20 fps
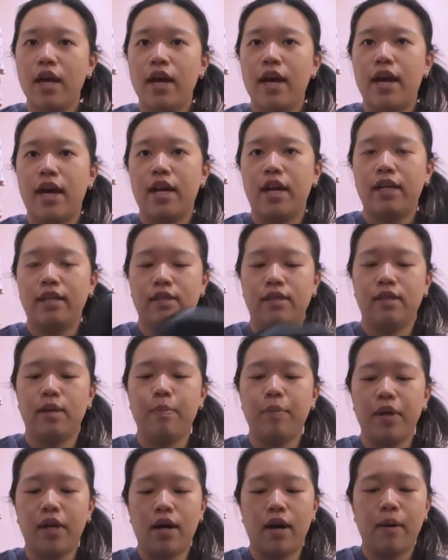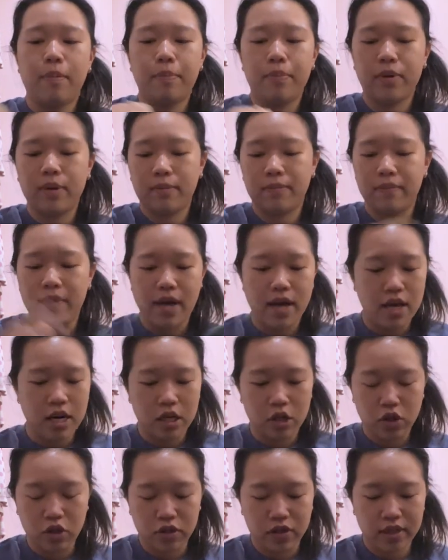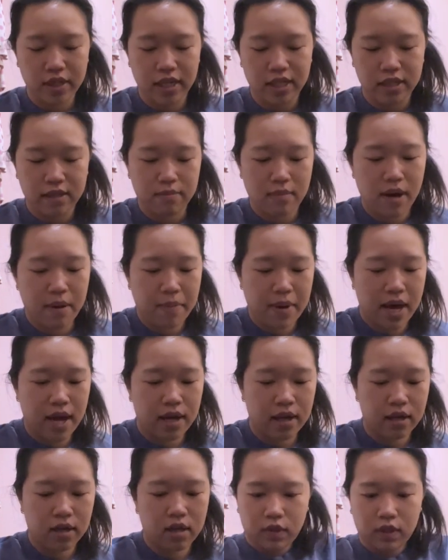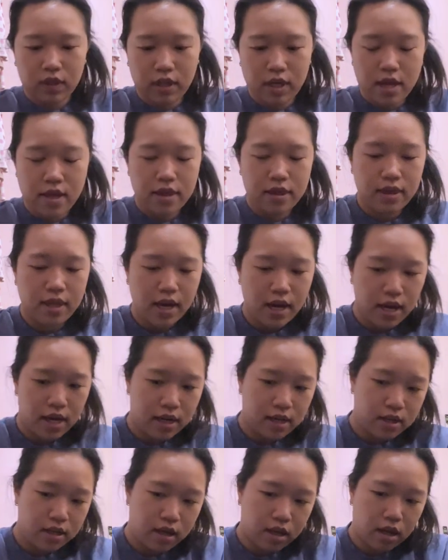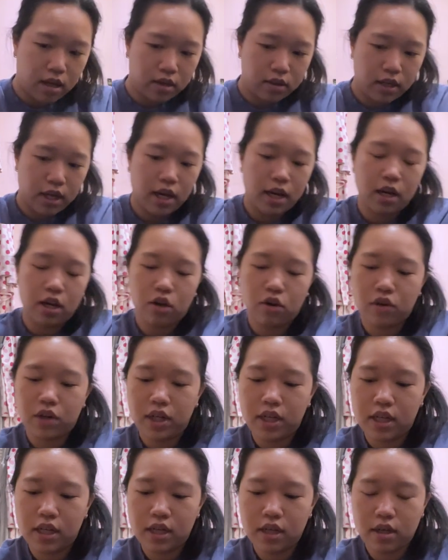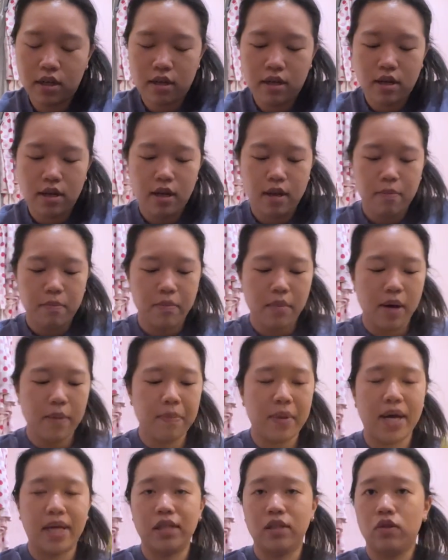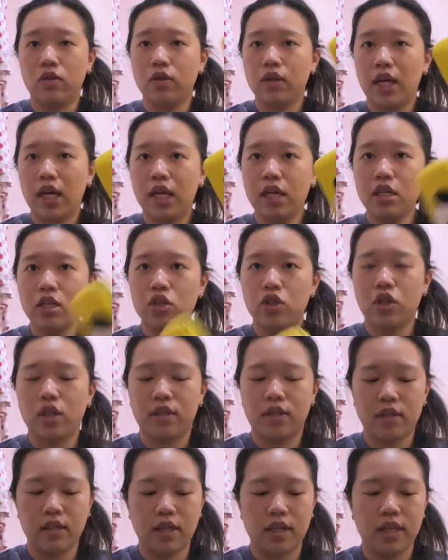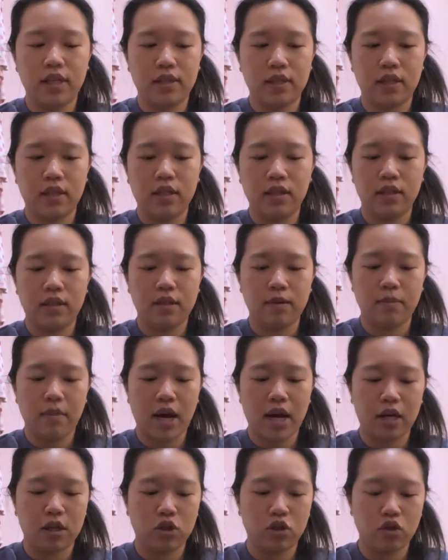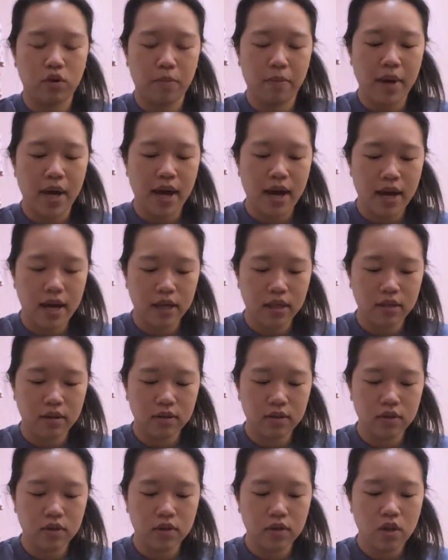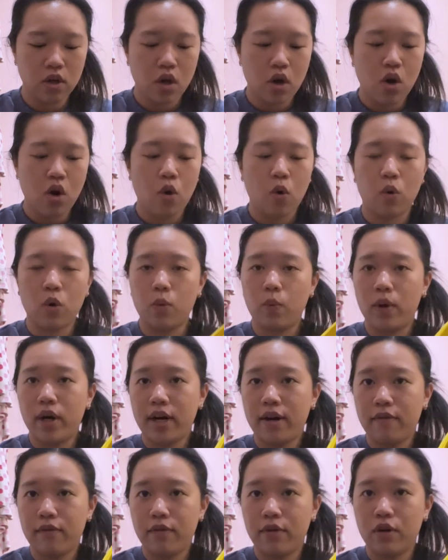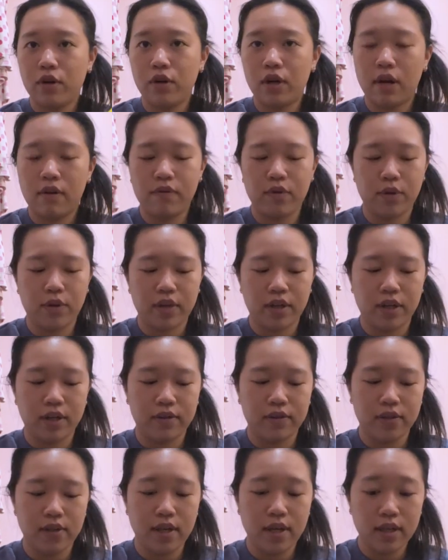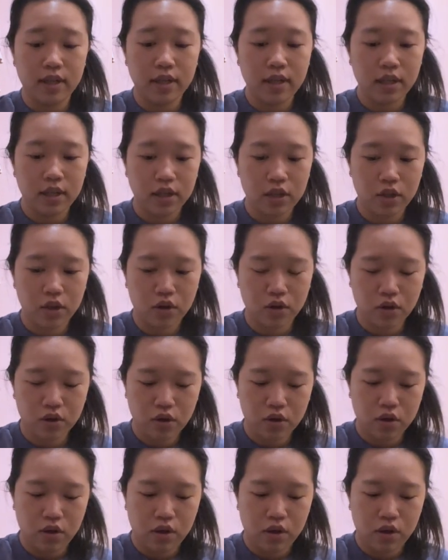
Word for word: and I zip it up and it just stays in my bag. And then I'll carry my pencil case just in case I need some extra pens or whatever, everything is in here.